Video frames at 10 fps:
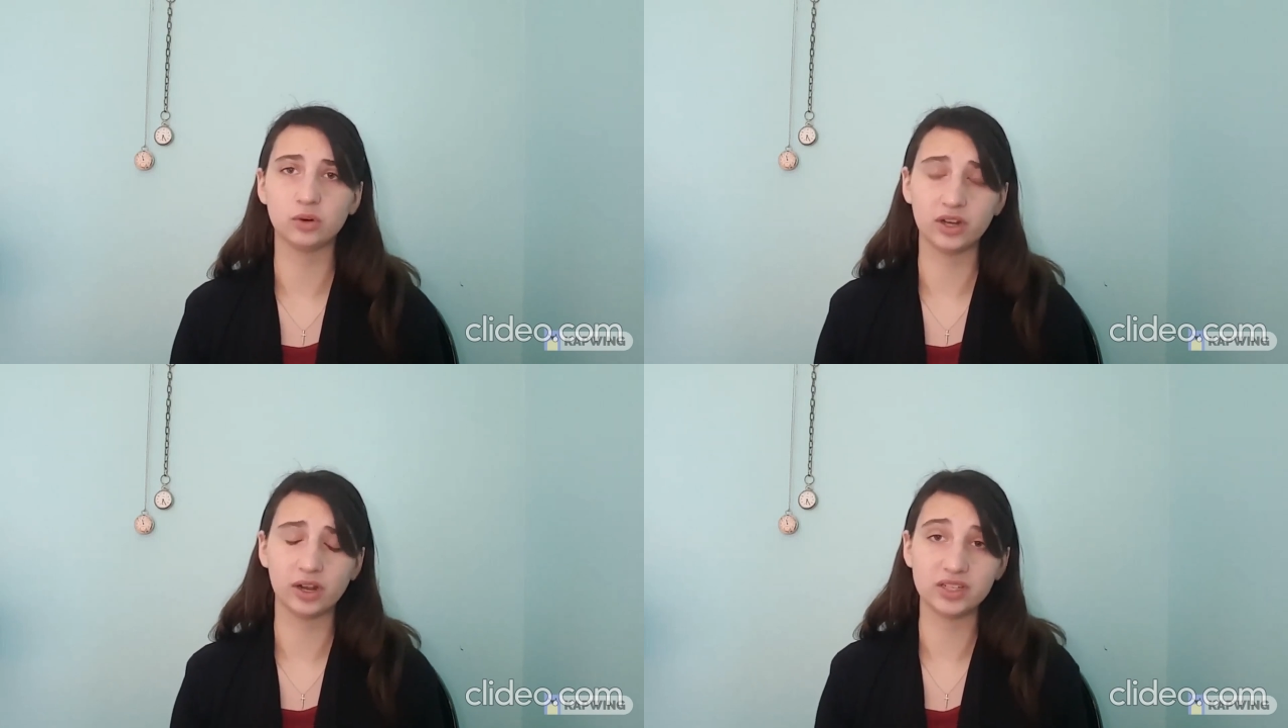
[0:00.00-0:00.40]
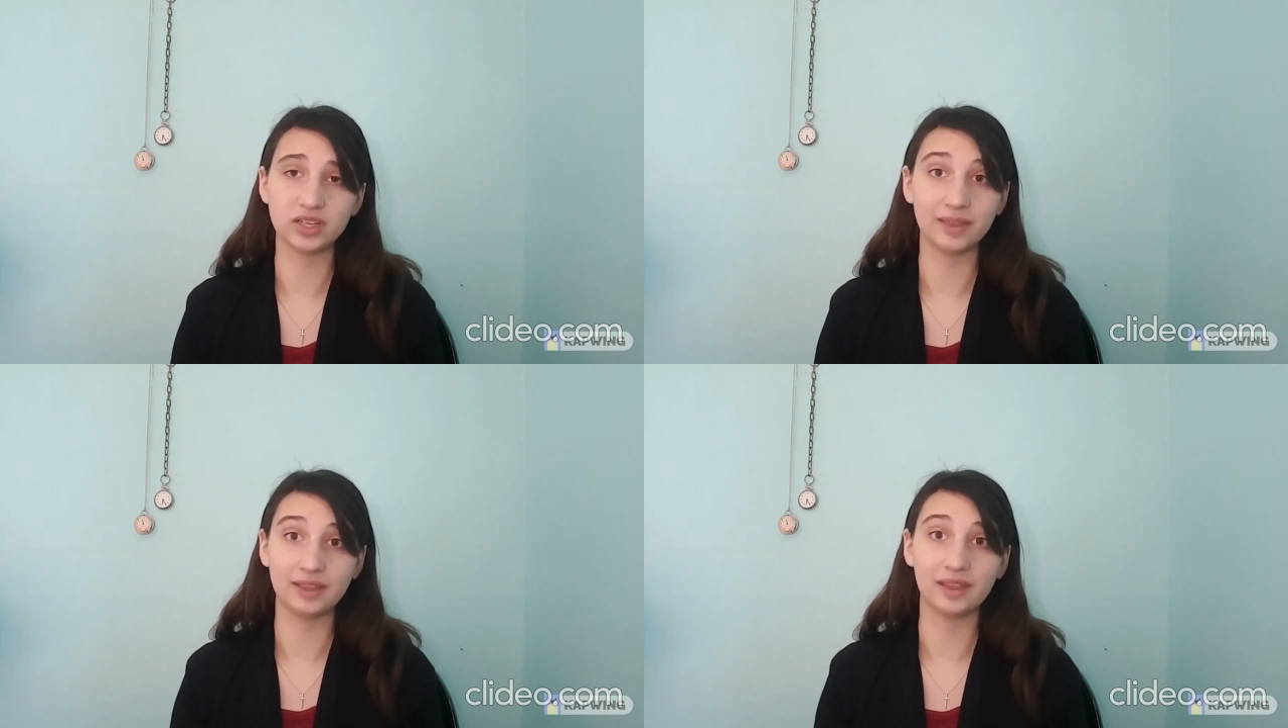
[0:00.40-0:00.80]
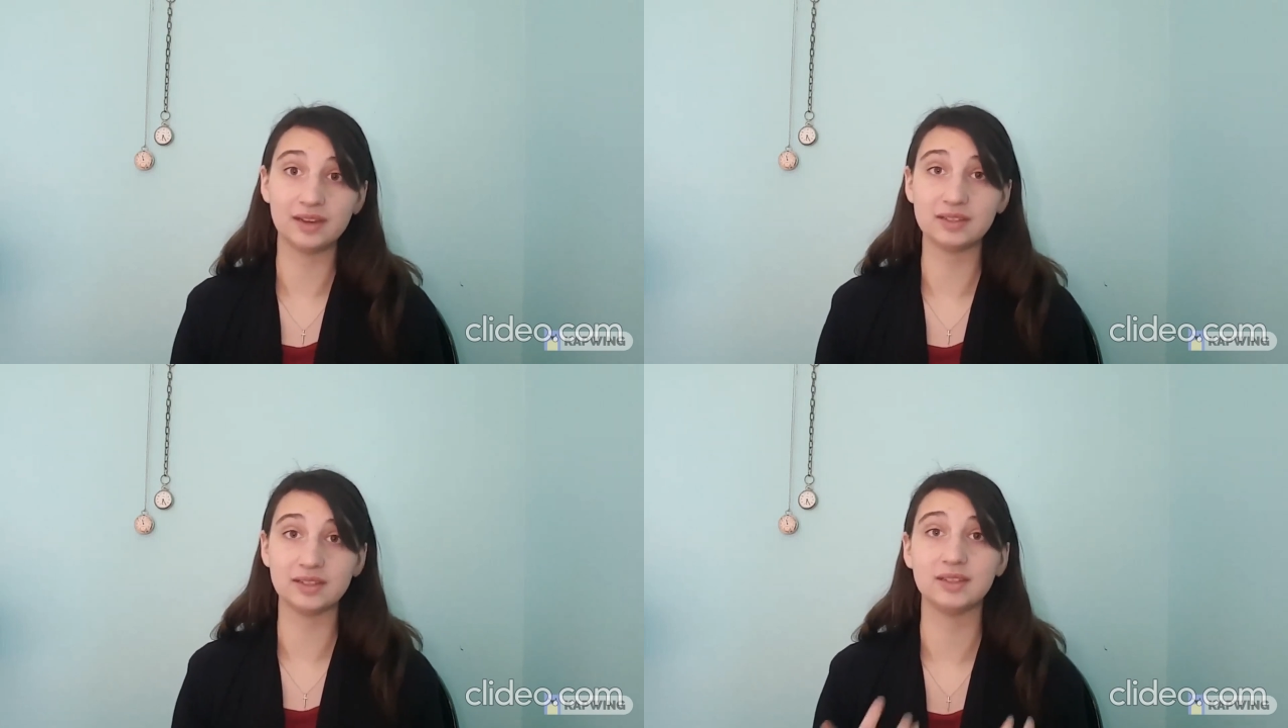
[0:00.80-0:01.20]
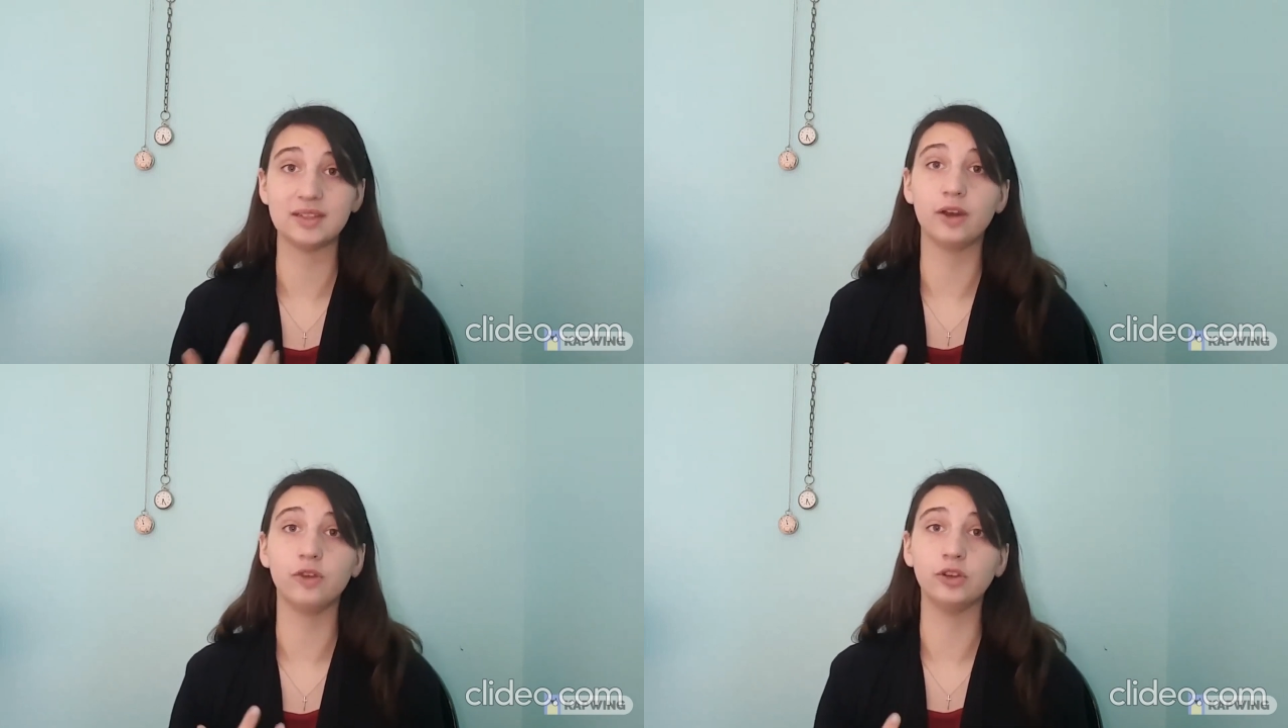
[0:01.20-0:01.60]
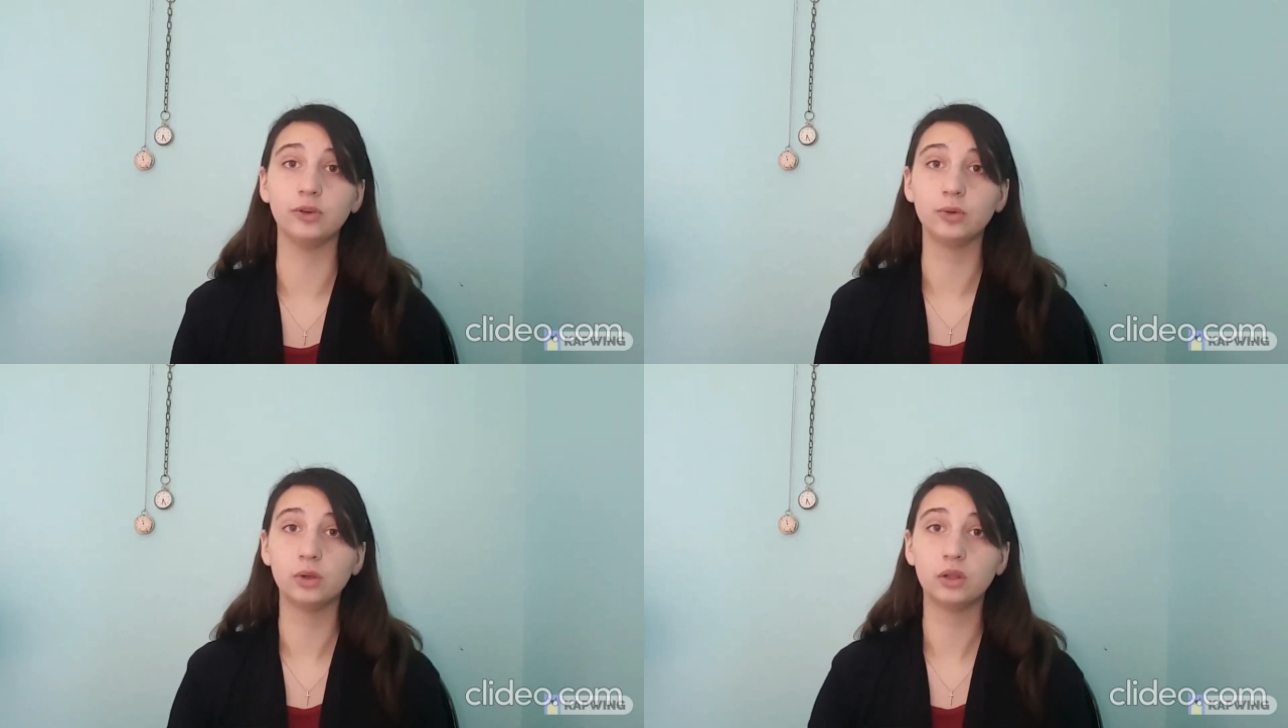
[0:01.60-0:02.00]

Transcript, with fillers: or touch something that is inside of you.